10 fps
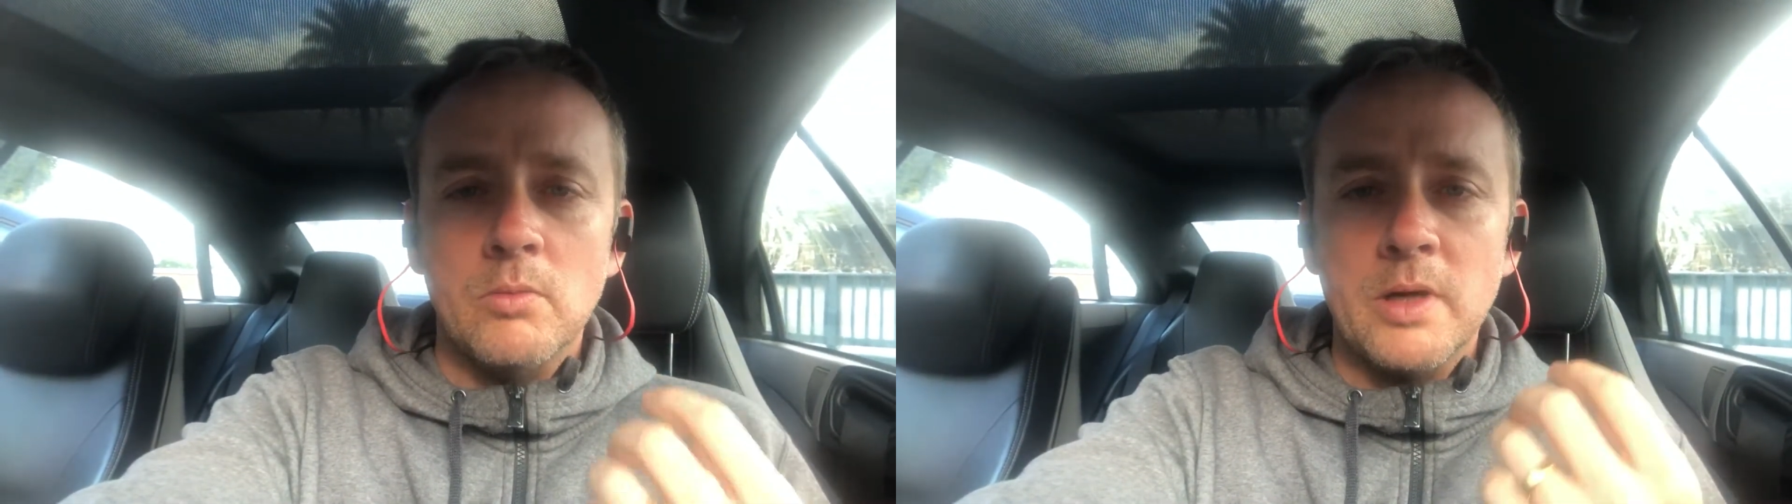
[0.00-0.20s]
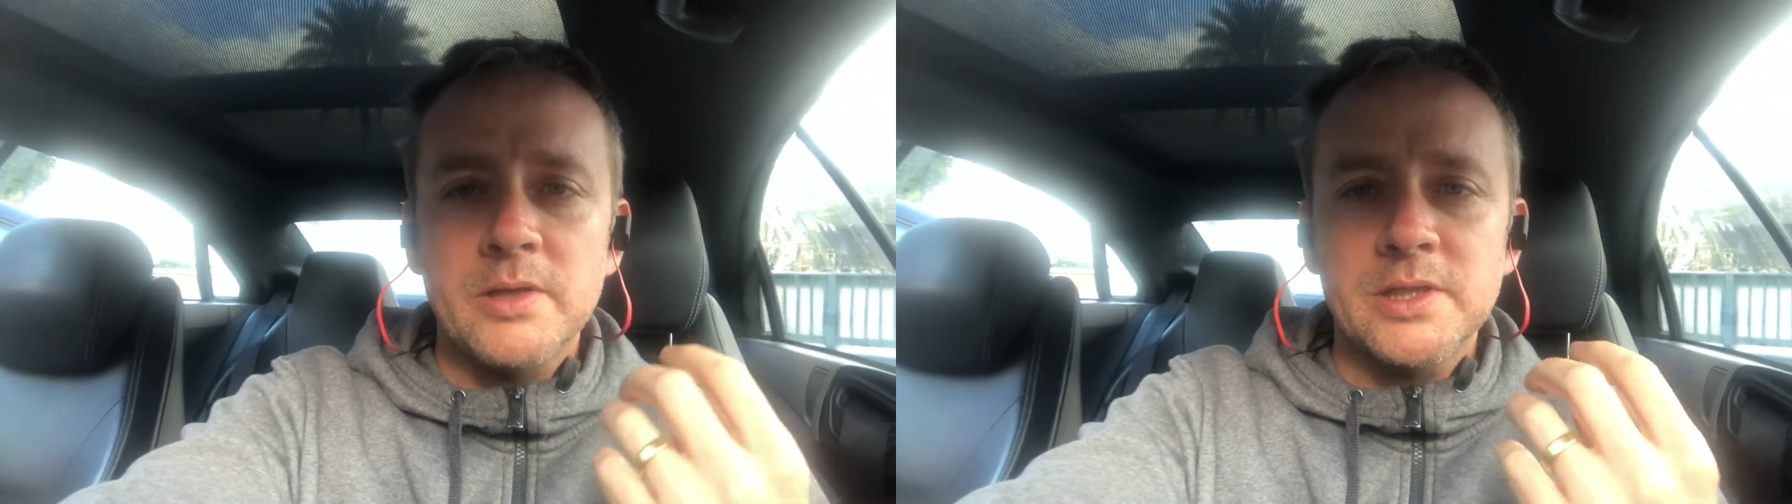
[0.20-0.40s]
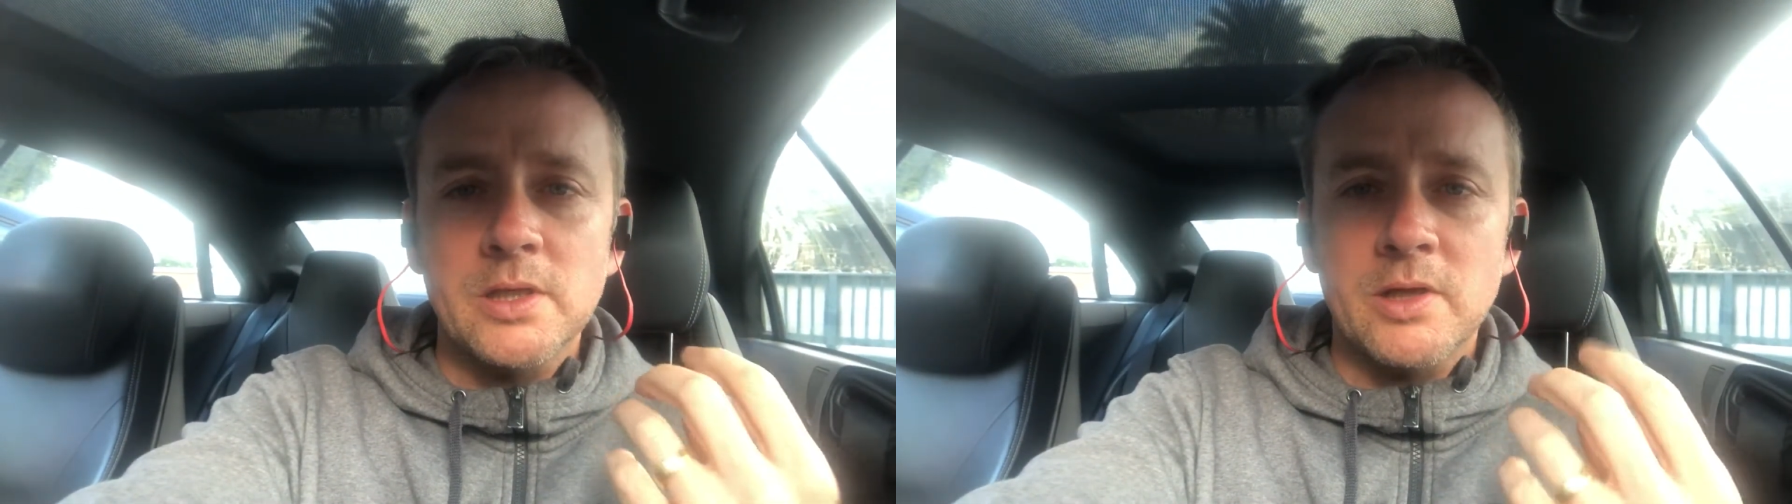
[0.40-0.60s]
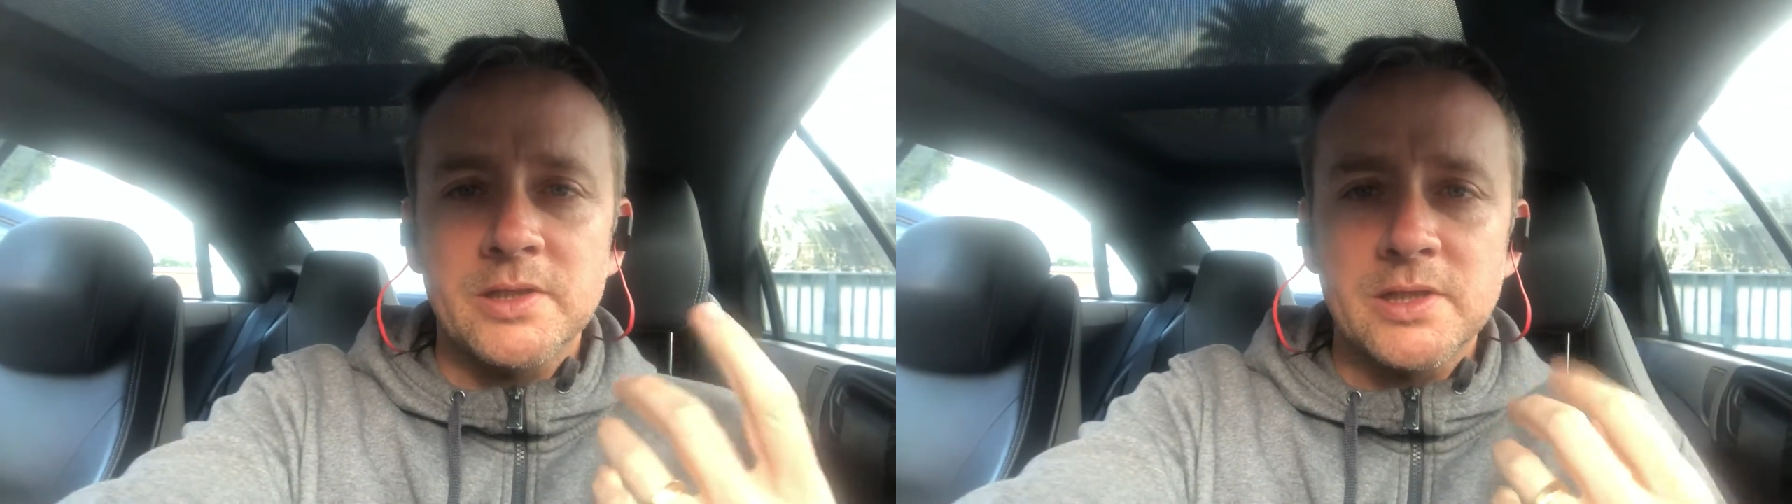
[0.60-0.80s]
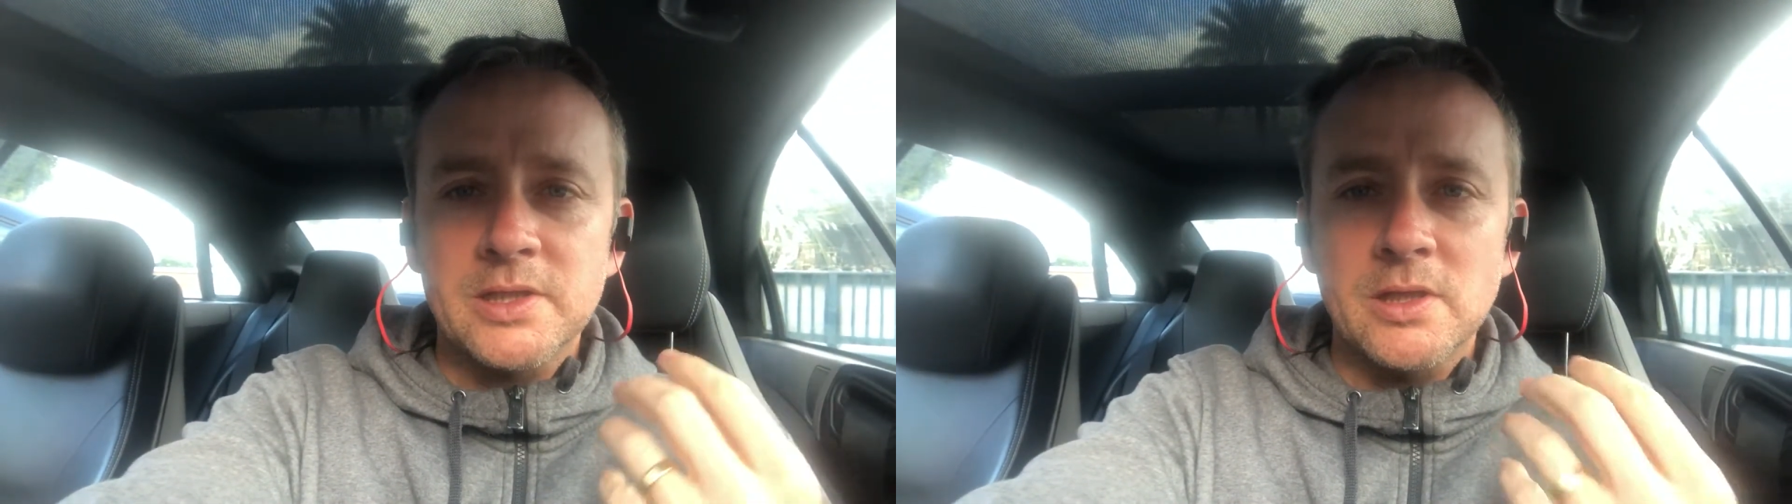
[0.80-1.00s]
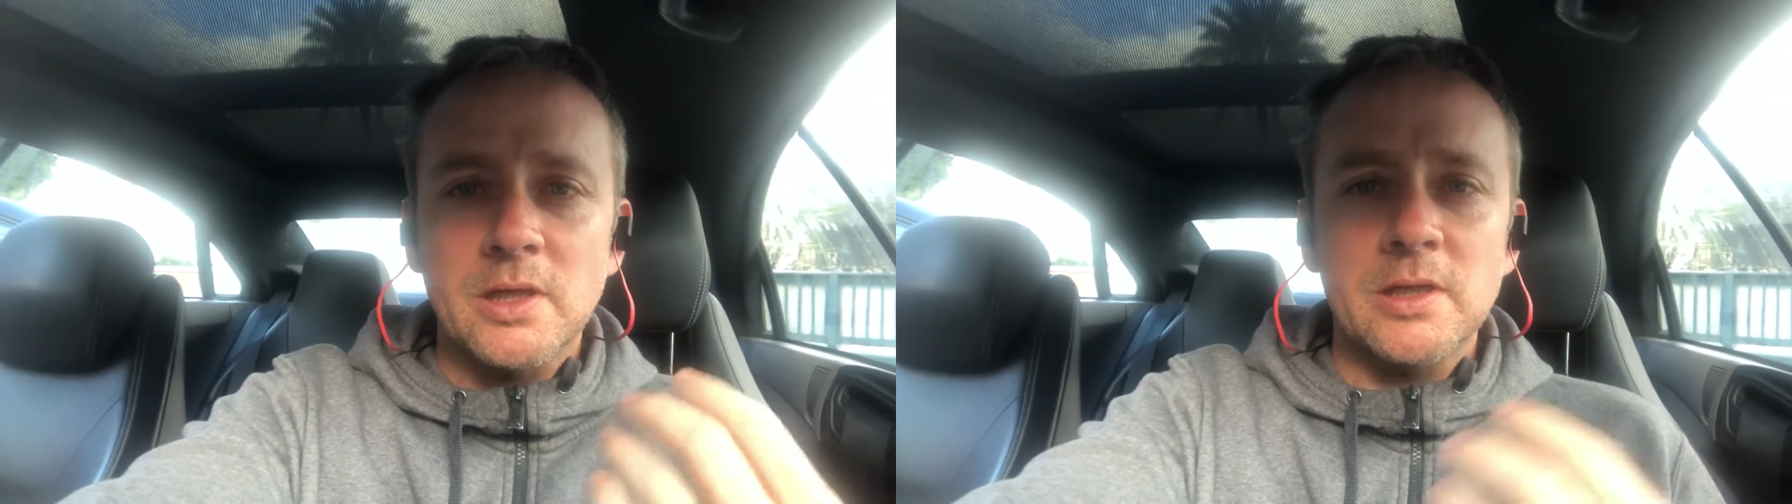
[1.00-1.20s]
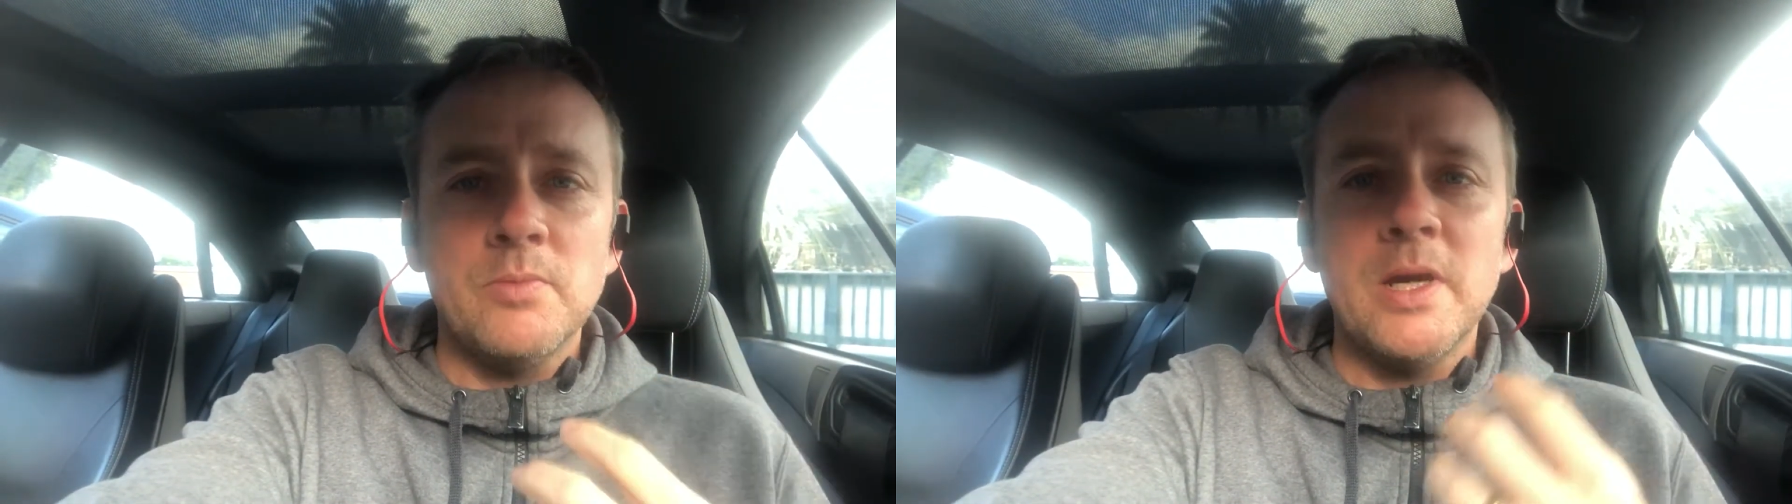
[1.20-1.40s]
where it's nice and snuggly,